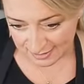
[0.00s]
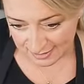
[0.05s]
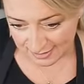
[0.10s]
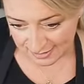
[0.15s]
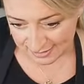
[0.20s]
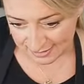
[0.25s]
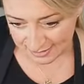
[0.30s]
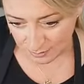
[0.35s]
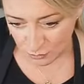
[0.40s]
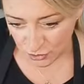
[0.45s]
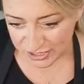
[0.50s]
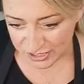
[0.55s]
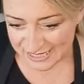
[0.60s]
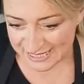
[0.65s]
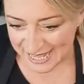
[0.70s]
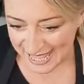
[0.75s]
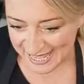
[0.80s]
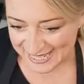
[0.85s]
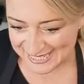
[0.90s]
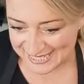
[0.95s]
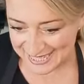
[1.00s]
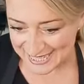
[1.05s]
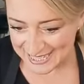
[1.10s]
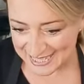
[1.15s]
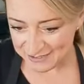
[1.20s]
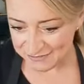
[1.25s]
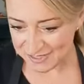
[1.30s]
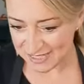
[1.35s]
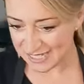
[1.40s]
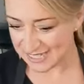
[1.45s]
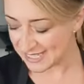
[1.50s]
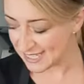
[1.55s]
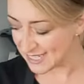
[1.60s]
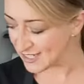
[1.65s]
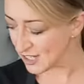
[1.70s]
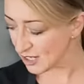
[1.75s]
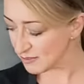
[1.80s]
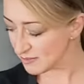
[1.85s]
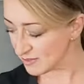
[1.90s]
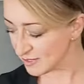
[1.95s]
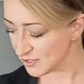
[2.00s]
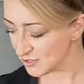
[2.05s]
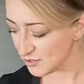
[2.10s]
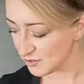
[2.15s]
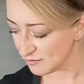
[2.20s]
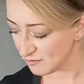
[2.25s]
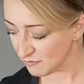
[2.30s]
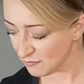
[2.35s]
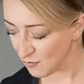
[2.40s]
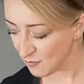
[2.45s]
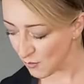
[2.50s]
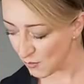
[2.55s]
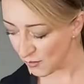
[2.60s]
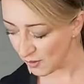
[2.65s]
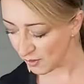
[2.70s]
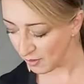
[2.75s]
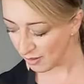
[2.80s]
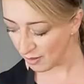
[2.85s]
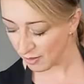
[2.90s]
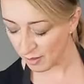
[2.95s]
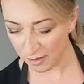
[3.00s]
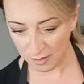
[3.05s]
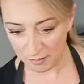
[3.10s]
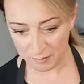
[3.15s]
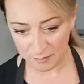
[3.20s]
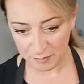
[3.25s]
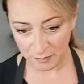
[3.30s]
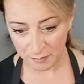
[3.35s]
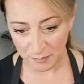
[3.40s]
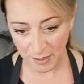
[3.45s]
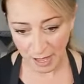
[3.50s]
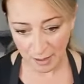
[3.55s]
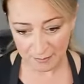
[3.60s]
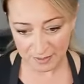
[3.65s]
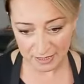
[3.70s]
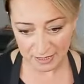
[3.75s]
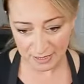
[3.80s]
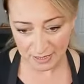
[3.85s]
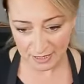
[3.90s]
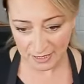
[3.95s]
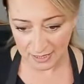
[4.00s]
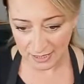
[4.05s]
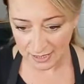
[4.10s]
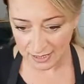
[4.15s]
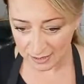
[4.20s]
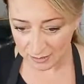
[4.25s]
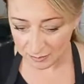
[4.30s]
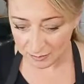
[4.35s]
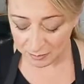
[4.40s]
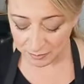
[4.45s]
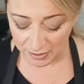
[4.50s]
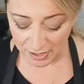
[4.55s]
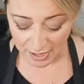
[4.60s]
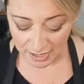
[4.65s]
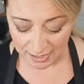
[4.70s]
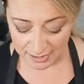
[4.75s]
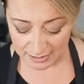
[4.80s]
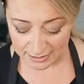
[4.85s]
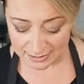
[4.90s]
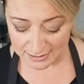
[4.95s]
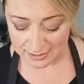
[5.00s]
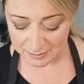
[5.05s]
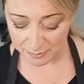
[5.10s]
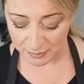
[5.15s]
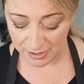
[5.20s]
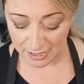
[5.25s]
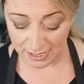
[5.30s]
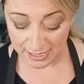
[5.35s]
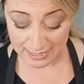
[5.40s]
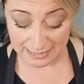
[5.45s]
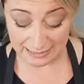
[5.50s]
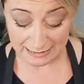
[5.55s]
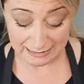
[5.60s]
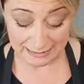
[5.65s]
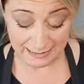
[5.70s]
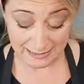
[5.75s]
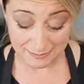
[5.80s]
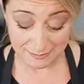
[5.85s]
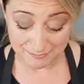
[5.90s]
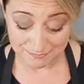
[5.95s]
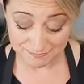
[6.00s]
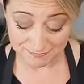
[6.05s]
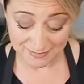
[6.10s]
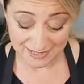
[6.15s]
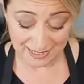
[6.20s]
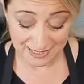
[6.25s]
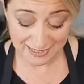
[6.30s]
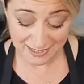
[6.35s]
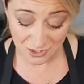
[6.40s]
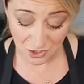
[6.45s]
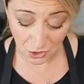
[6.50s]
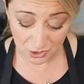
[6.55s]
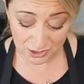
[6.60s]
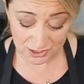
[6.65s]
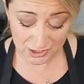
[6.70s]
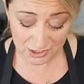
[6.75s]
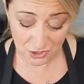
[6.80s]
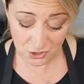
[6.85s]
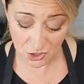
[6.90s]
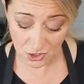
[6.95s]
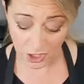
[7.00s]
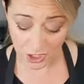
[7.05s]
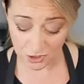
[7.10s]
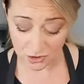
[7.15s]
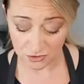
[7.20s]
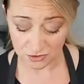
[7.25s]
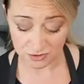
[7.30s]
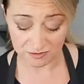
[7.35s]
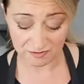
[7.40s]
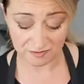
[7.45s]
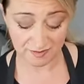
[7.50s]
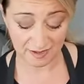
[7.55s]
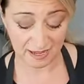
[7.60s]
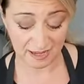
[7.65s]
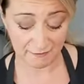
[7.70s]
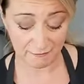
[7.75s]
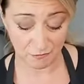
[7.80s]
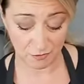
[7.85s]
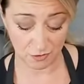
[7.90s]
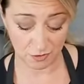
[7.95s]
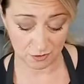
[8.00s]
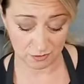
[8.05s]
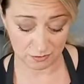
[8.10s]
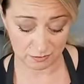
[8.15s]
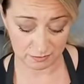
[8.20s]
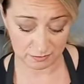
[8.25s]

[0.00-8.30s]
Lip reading: Someone is asking if there is a substitute for pumpkin pie spice. It's going to change the flavor.